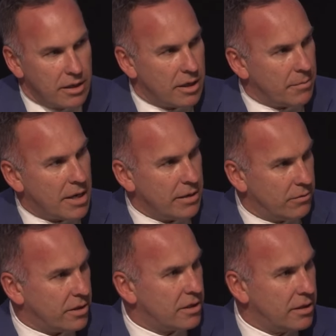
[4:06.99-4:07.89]
then the money
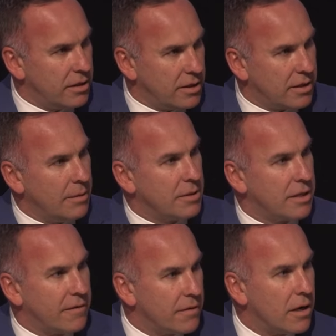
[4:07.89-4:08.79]
will just
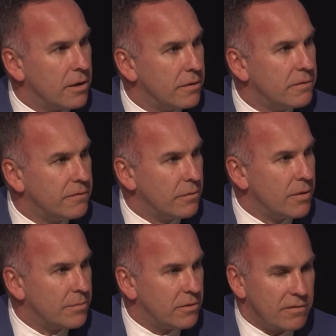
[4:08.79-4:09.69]
seamlessly flow from
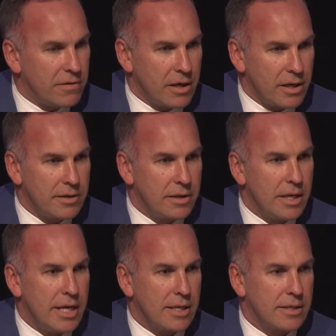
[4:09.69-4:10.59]
one portfolio to the
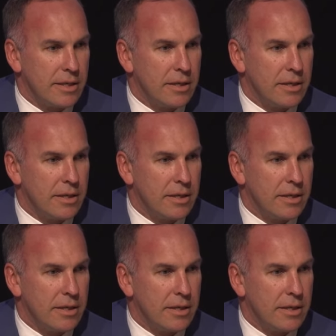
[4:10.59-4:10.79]
next.